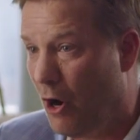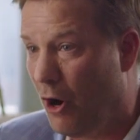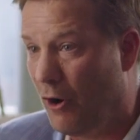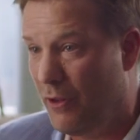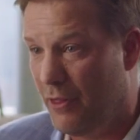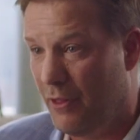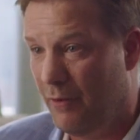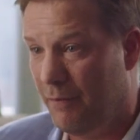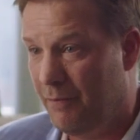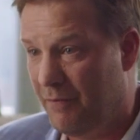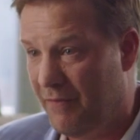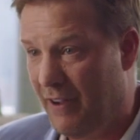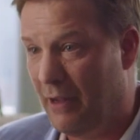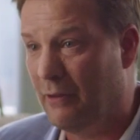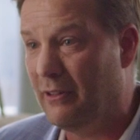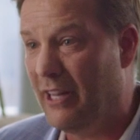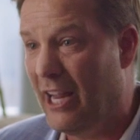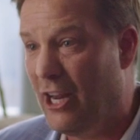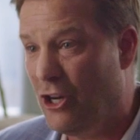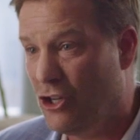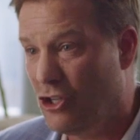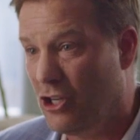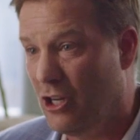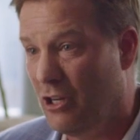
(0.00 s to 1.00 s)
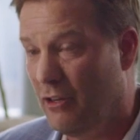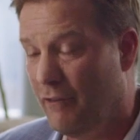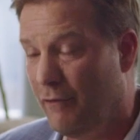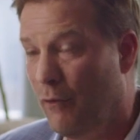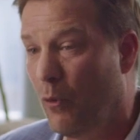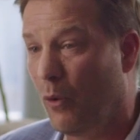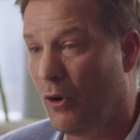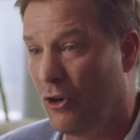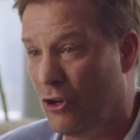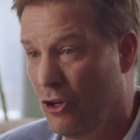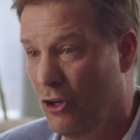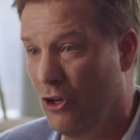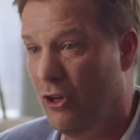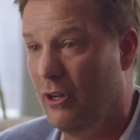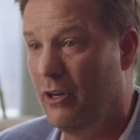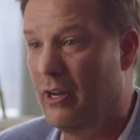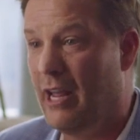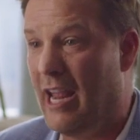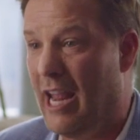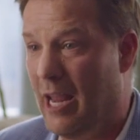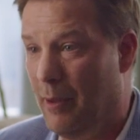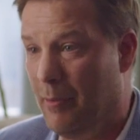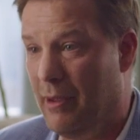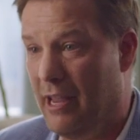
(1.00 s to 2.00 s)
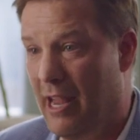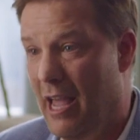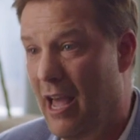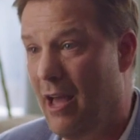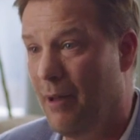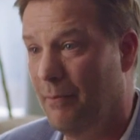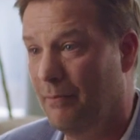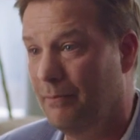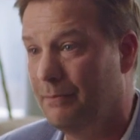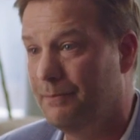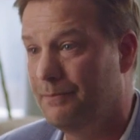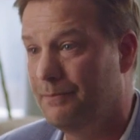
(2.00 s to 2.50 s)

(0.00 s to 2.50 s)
are the foundation for good ABM.